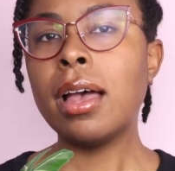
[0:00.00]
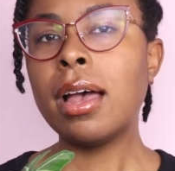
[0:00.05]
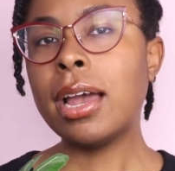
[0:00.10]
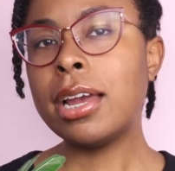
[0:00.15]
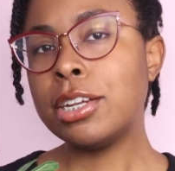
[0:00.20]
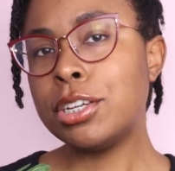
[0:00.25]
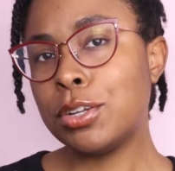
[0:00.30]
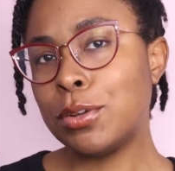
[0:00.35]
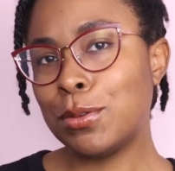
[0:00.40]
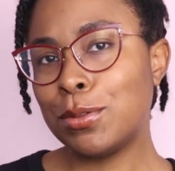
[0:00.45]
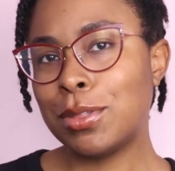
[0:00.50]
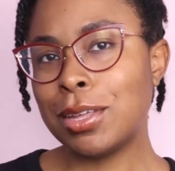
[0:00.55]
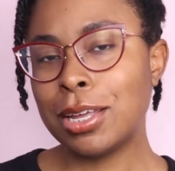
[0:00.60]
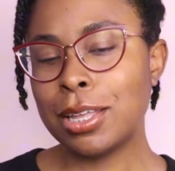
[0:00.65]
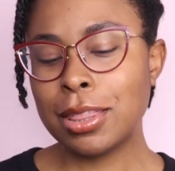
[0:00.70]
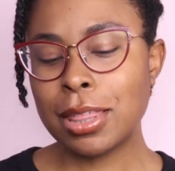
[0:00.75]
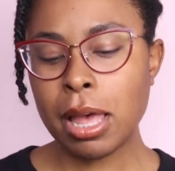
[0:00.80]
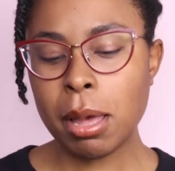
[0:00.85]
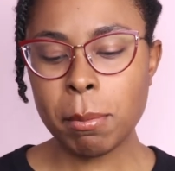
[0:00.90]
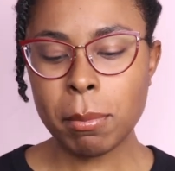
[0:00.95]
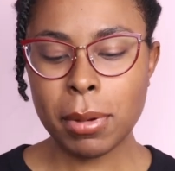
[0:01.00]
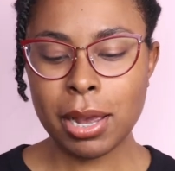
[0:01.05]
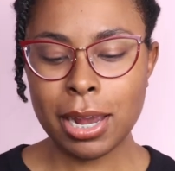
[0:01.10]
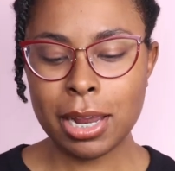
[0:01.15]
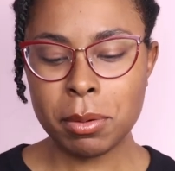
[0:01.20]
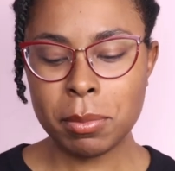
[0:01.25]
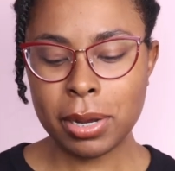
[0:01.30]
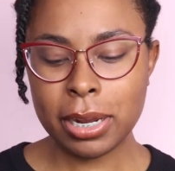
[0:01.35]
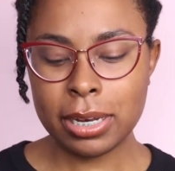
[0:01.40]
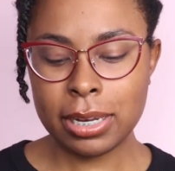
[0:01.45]
I do think that
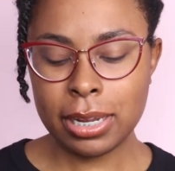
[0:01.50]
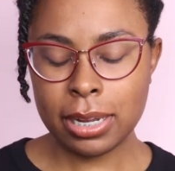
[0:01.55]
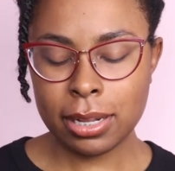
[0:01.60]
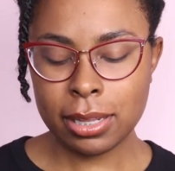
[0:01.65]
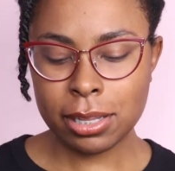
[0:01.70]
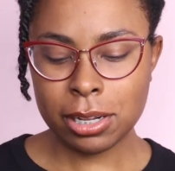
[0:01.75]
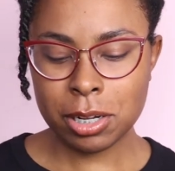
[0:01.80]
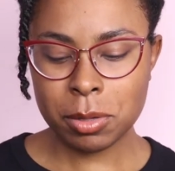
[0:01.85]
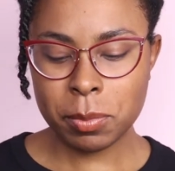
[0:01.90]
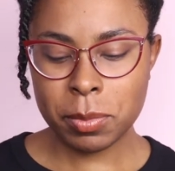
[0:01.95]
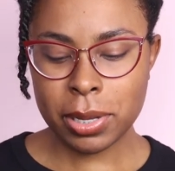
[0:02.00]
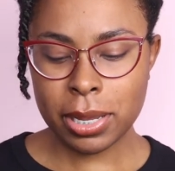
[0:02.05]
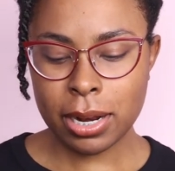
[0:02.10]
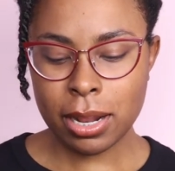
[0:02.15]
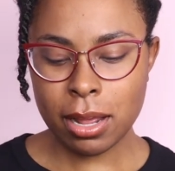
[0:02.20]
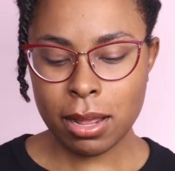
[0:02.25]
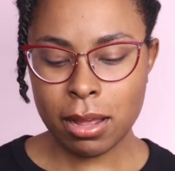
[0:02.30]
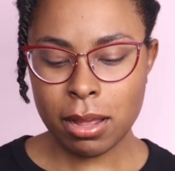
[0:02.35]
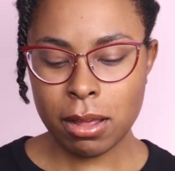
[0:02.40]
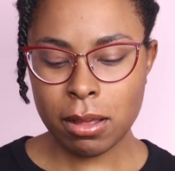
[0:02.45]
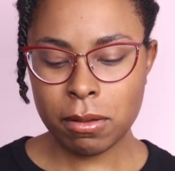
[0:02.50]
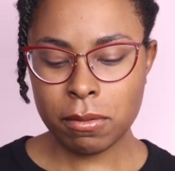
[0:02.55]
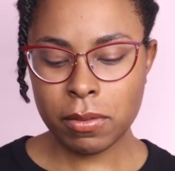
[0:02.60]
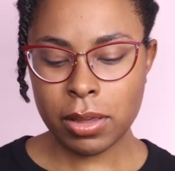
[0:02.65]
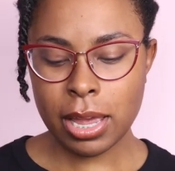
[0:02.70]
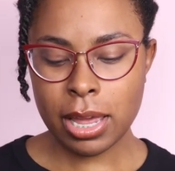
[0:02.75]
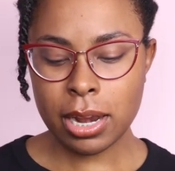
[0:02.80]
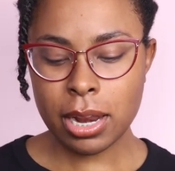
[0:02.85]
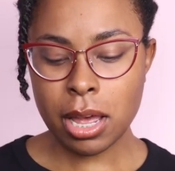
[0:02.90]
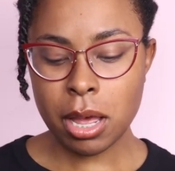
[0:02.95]
mine might need a little bit of
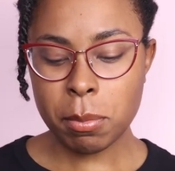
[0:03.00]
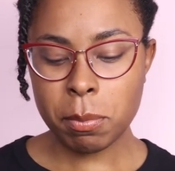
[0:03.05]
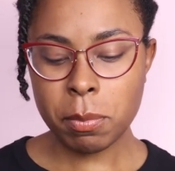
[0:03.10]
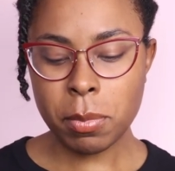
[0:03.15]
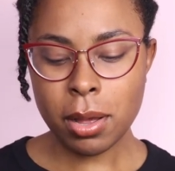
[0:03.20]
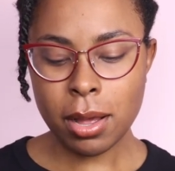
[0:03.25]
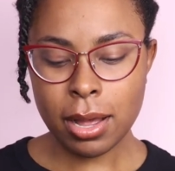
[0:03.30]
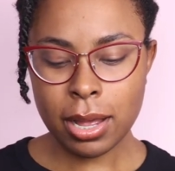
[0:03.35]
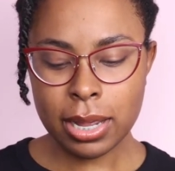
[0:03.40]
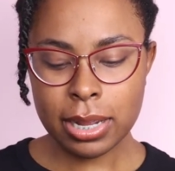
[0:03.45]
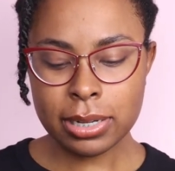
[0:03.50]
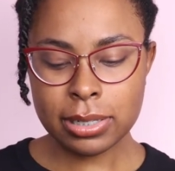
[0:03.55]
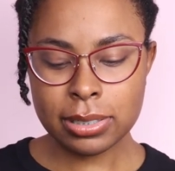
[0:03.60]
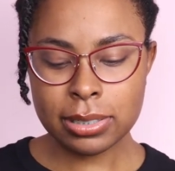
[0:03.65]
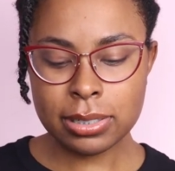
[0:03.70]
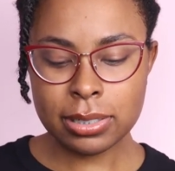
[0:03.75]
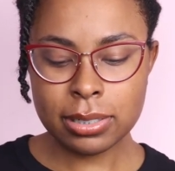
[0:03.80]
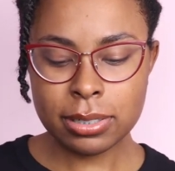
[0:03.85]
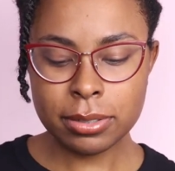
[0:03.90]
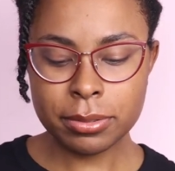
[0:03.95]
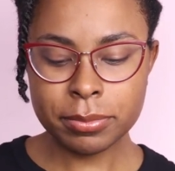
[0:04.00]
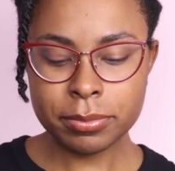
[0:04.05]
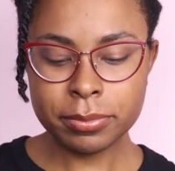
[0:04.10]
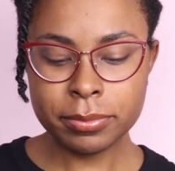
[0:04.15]
an up pot.